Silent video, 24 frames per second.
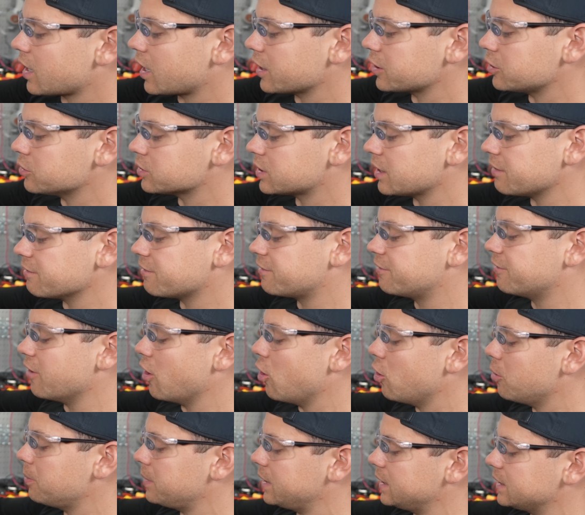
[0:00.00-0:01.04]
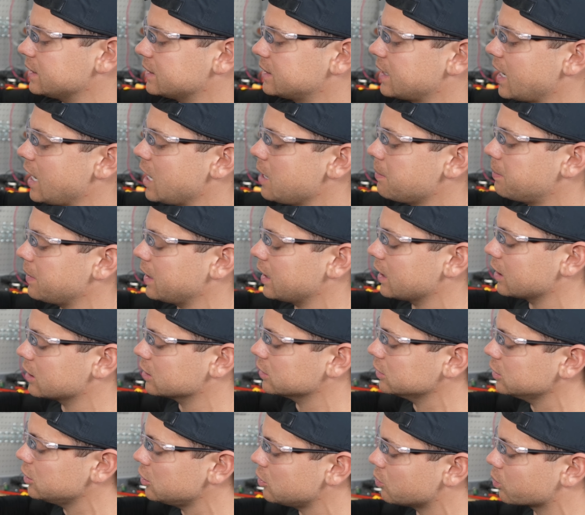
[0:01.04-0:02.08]
not using foam and tape and
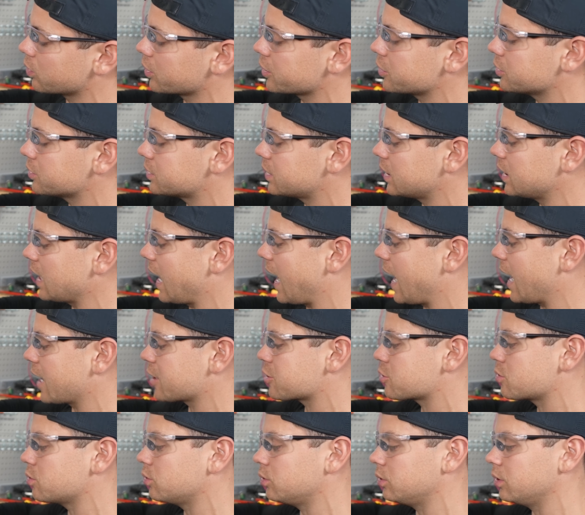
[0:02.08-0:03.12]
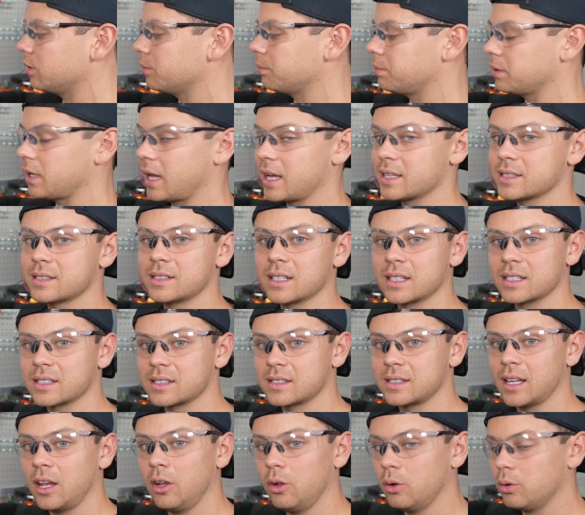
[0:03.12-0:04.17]
glue. We're using actual plastic
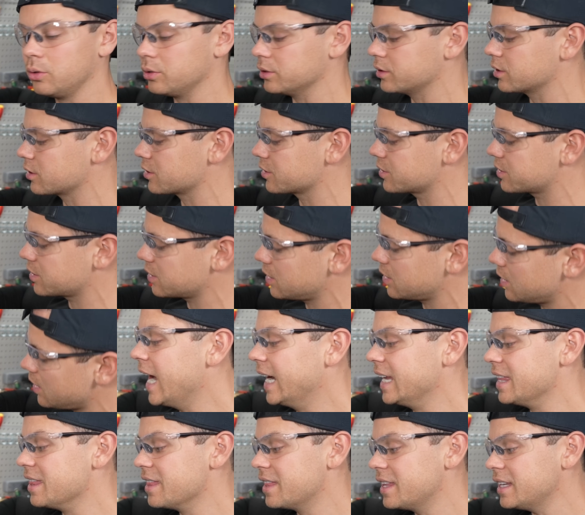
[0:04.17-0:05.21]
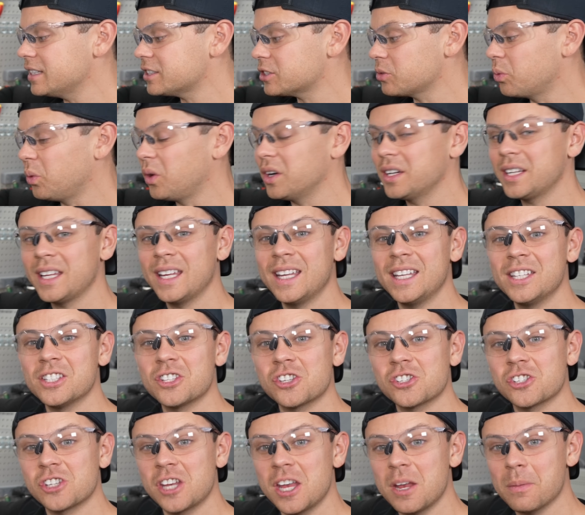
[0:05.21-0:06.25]
cell holders. And this one is
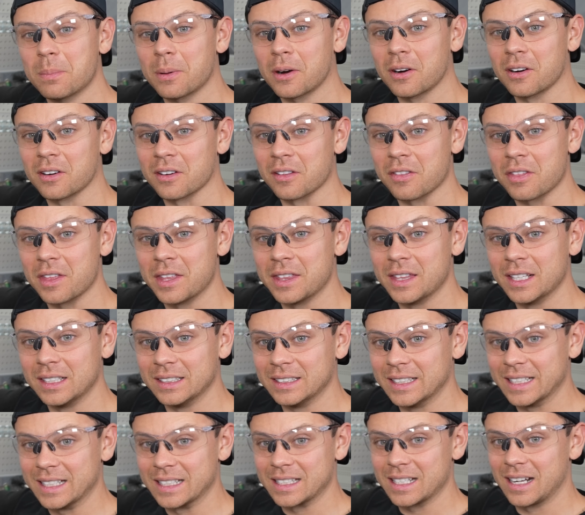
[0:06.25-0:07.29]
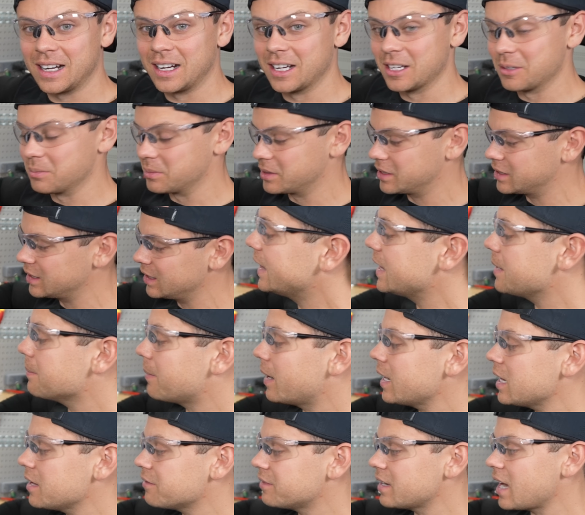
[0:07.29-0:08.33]
cheaper than the LiTimes. And they
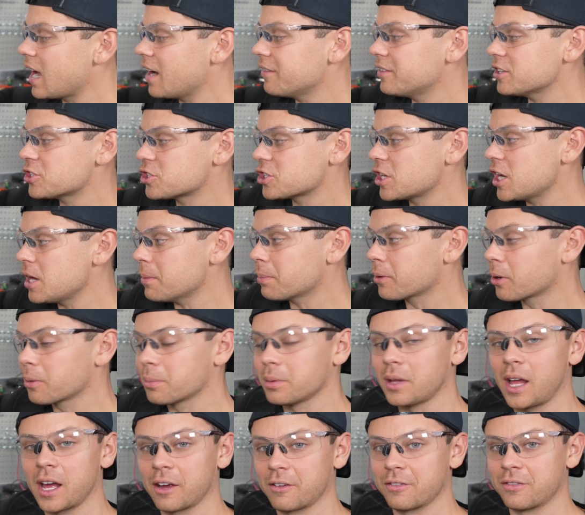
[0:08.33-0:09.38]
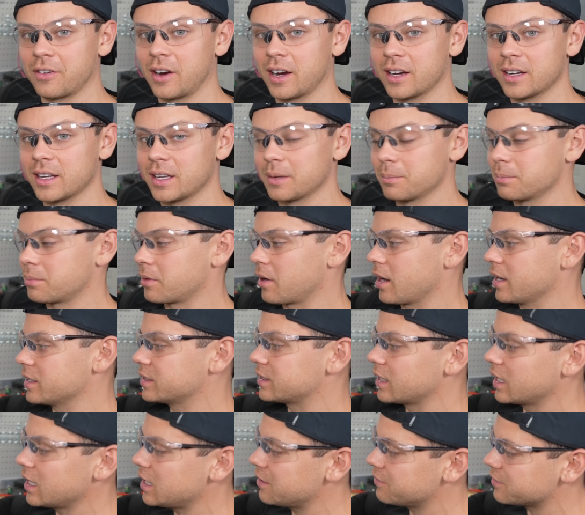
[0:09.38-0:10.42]
might even have a cheaper Black Friday price. I didn't